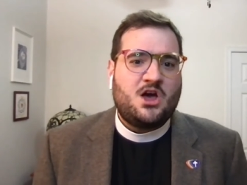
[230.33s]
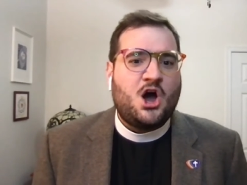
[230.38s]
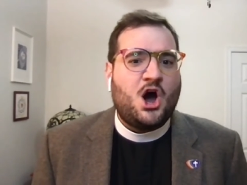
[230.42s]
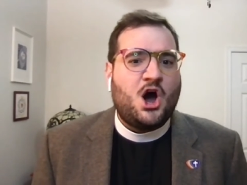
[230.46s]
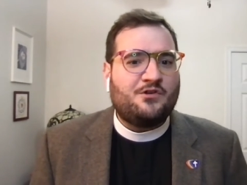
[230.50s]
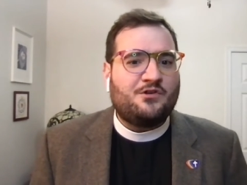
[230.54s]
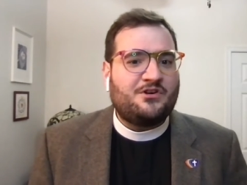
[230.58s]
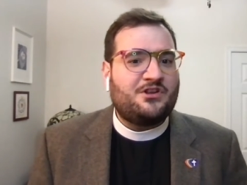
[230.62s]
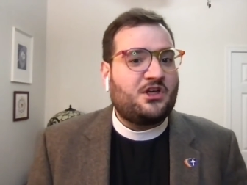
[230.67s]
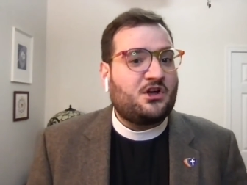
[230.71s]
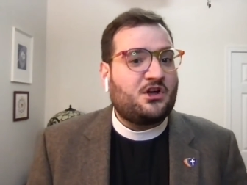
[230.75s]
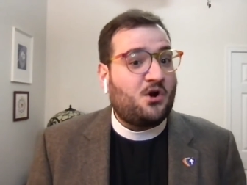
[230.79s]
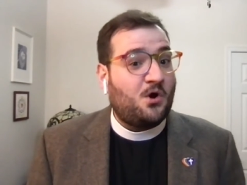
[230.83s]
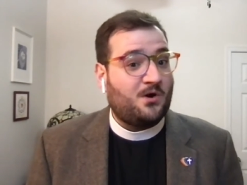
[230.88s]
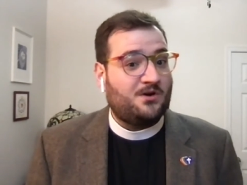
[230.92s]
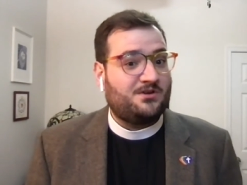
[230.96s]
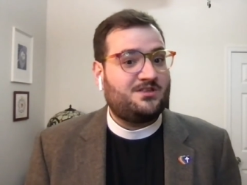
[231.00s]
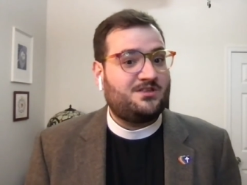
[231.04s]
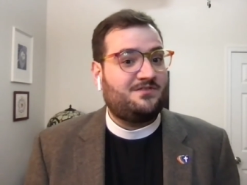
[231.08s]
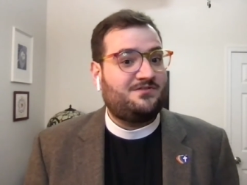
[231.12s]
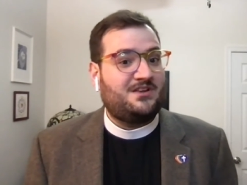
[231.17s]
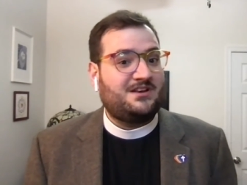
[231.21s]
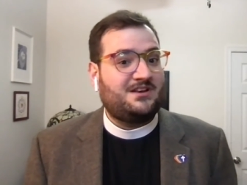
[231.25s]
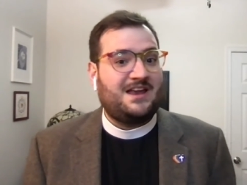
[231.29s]
Over the
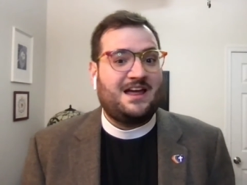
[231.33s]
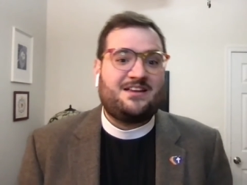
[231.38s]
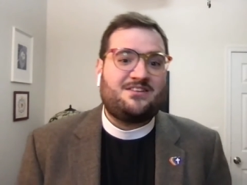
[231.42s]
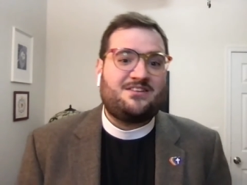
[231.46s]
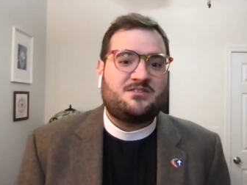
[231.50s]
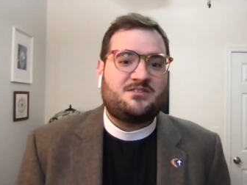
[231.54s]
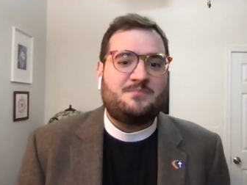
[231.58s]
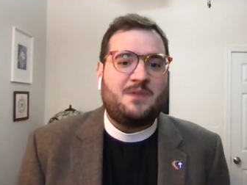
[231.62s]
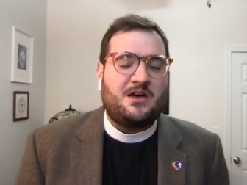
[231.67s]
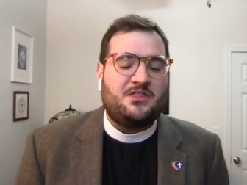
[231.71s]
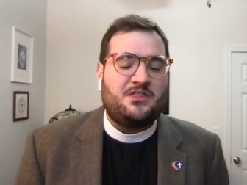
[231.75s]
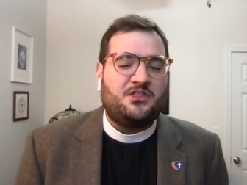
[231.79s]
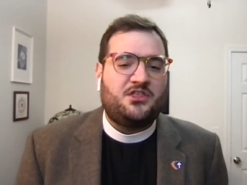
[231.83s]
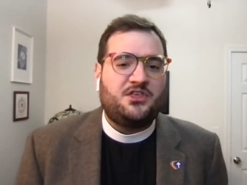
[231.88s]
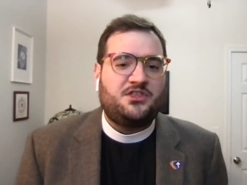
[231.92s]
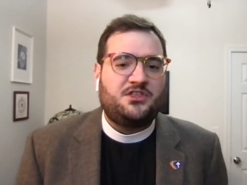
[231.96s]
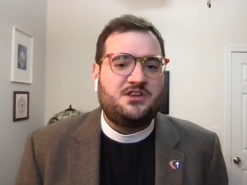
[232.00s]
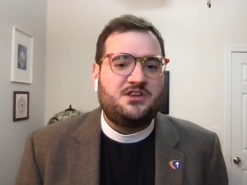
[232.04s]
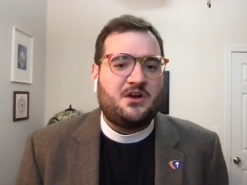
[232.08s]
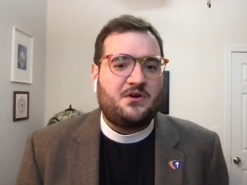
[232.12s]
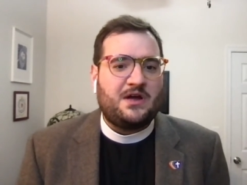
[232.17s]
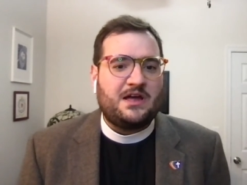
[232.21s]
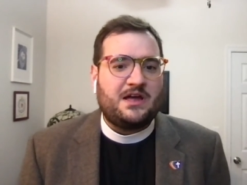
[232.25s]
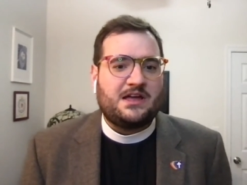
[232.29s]
course of the next month,
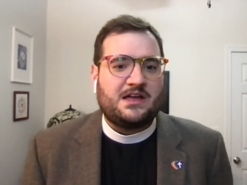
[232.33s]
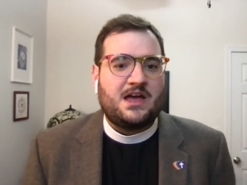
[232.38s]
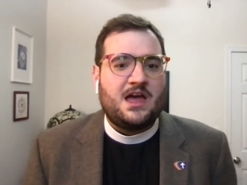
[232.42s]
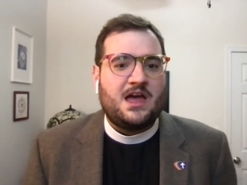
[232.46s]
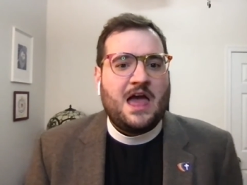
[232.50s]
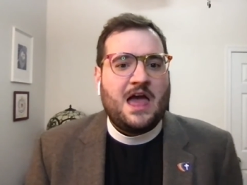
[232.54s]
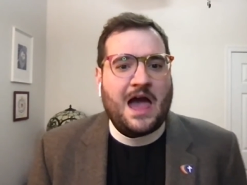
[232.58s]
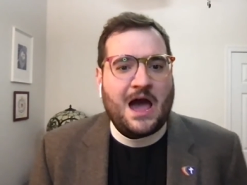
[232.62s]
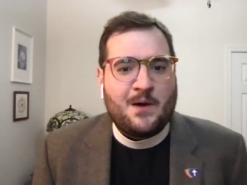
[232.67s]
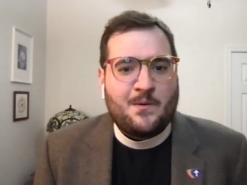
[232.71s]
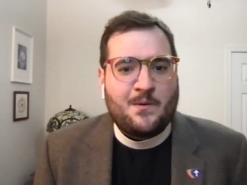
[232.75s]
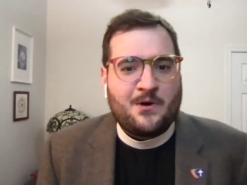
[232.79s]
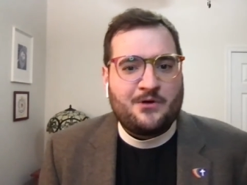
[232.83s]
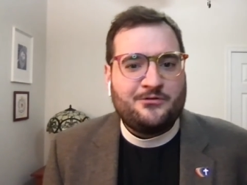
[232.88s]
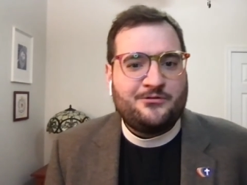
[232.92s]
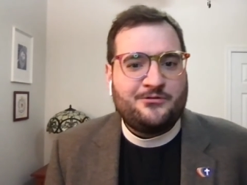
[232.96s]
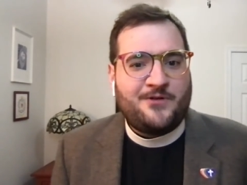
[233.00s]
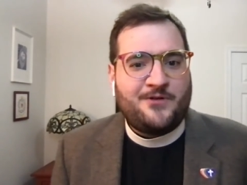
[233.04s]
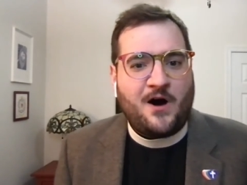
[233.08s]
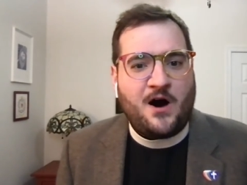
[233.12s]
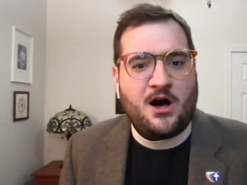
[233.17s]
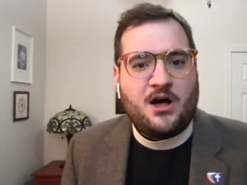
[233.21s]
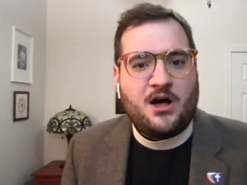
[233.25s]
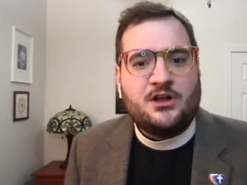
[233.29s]
during our
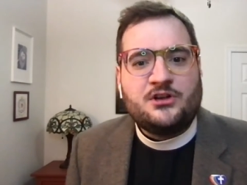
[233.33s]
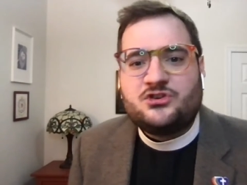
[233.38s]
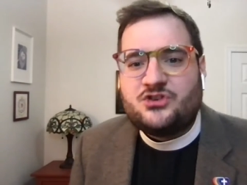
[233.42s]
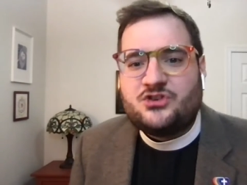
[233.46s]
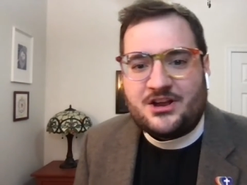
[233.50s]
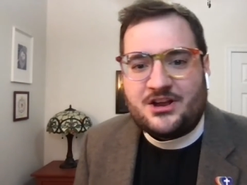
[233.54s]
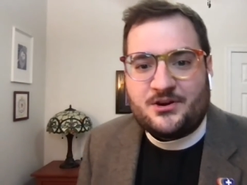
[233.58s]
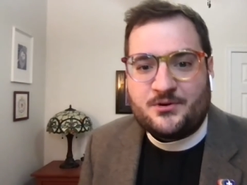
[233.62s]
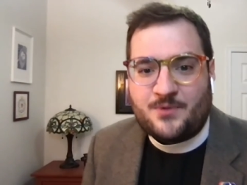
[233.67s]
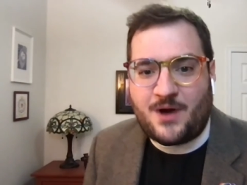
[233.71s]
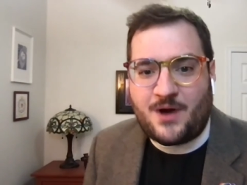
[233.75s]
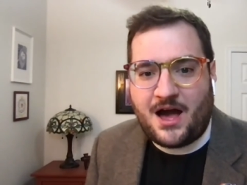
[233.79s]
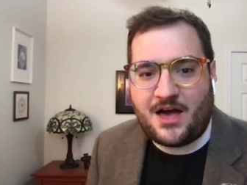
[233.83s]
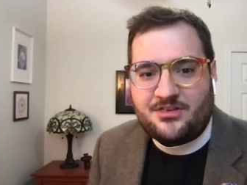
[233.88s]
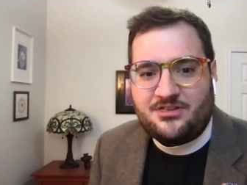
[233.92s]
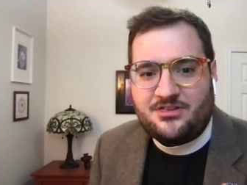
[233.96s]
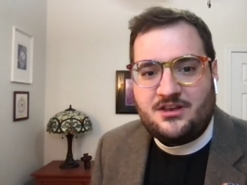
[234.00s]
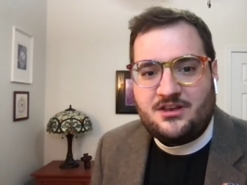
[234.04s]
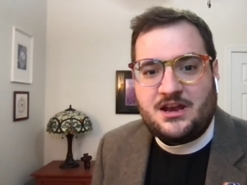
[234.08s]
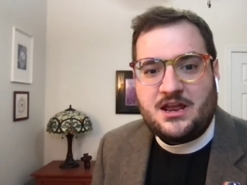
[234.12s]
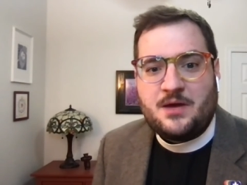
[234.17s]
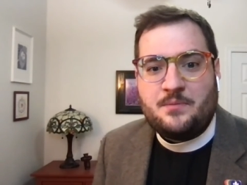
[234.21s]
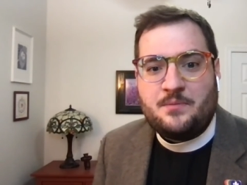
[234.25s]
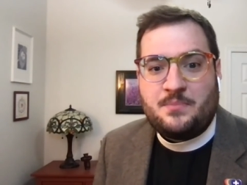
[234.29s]
fall
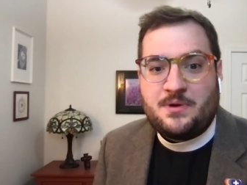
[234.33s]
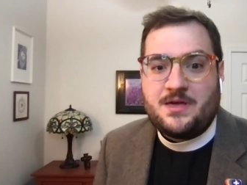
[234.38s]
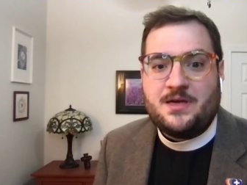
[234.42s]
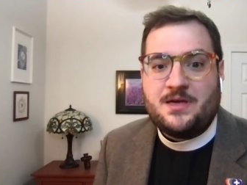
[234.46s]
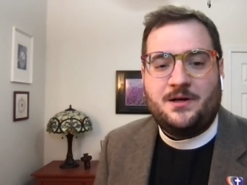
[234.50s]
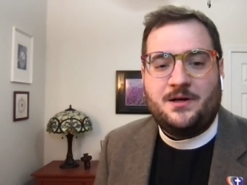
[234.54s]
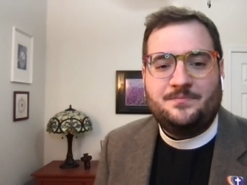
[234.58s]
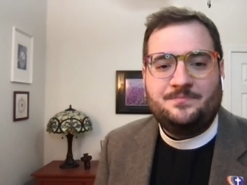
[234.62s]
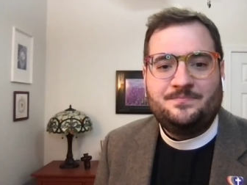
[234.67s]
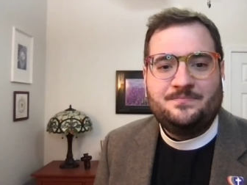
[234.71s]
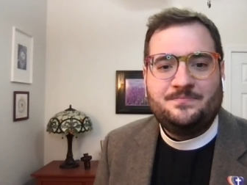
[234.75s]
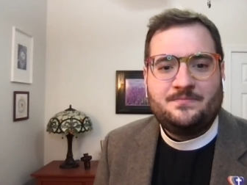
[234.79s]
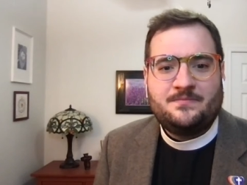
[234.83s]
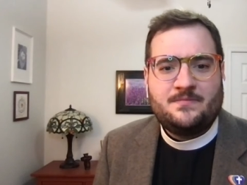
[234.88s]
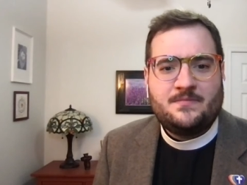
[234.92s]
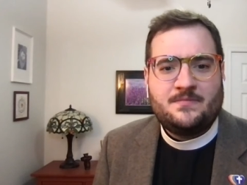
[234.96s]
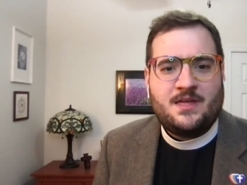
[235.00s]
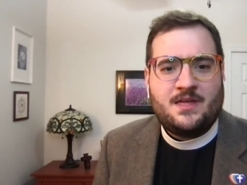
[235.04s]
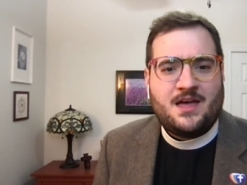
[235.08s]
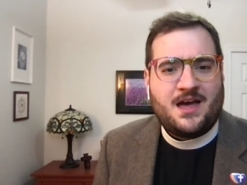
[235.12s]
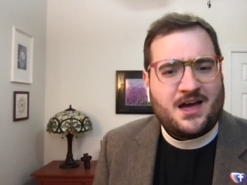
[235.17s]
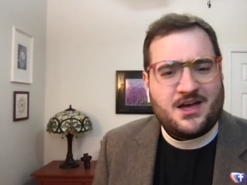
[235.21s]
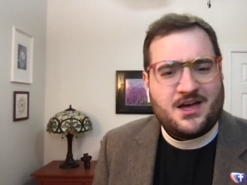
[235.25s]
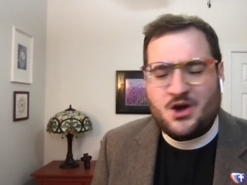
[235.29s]
generosity appeal,
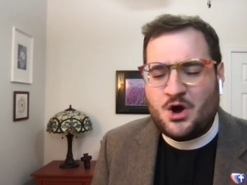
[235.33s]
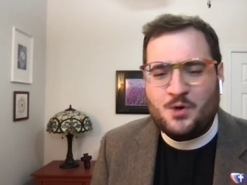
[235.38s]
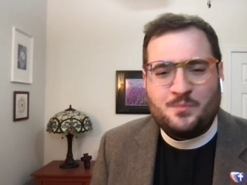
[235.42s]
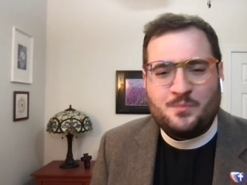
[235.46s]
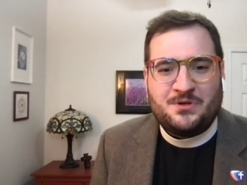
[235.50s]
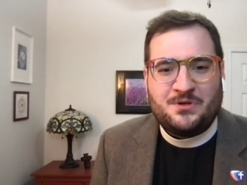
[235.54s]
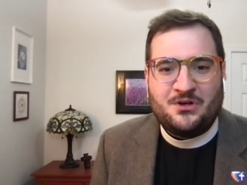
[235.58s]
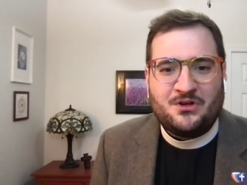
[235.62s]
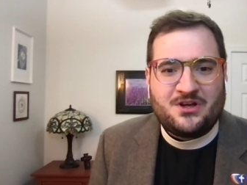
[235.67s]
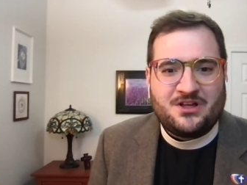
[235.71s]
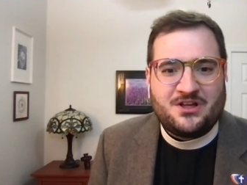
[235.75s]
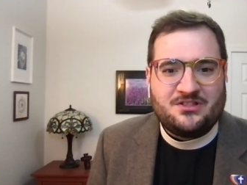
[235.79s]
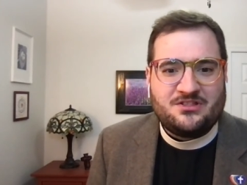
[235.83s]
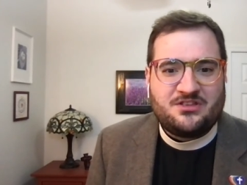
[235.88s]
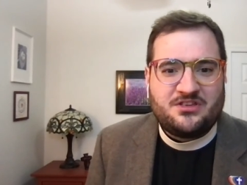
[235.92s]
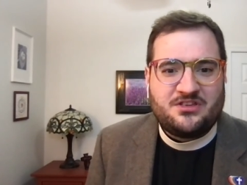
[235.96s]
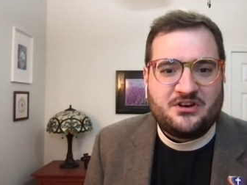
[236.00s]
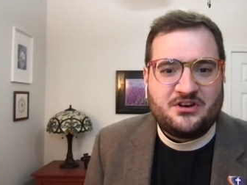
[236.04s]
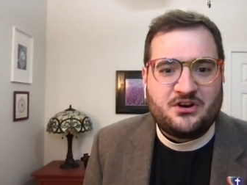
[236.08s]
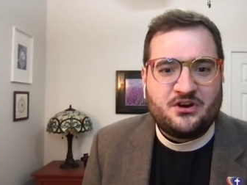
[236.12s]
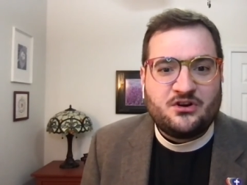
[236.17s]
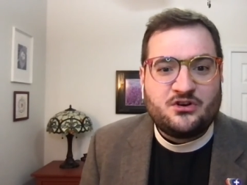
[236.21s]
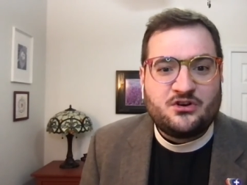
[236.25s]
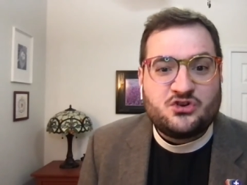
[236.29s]
I hope you'll
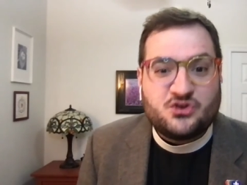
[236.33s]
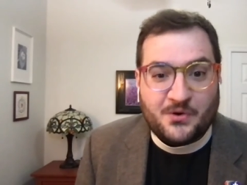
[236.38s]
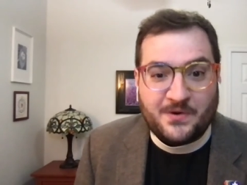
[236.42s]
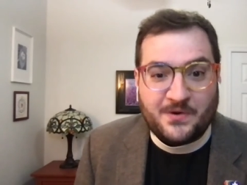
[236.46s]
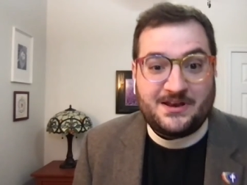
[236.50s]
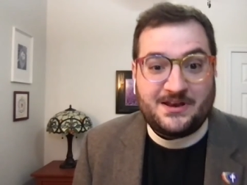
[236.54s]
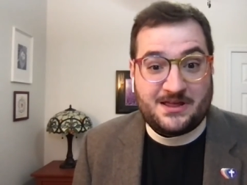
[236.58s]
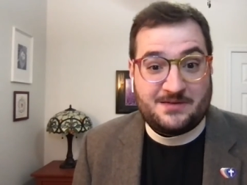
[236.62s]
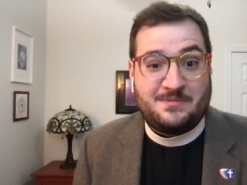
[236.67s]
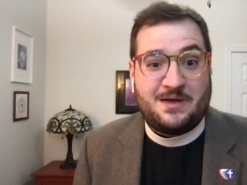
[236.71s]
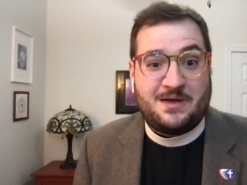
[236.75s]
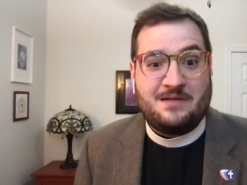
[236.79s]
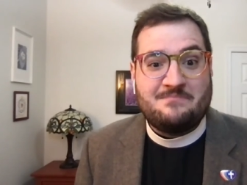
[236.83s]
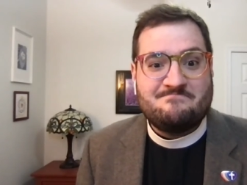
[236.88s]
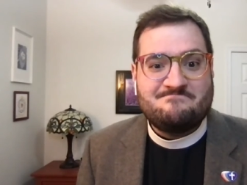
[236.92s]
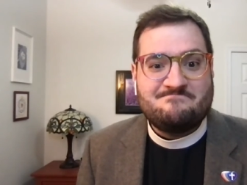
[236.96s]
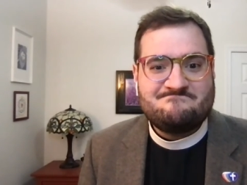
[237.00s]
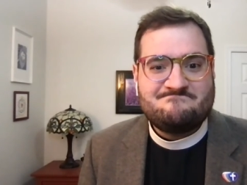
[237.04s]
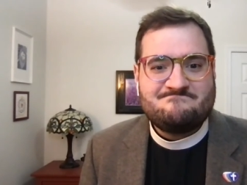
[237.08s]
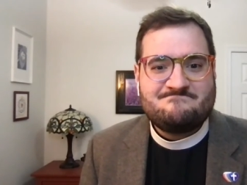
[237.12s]
consider joining me.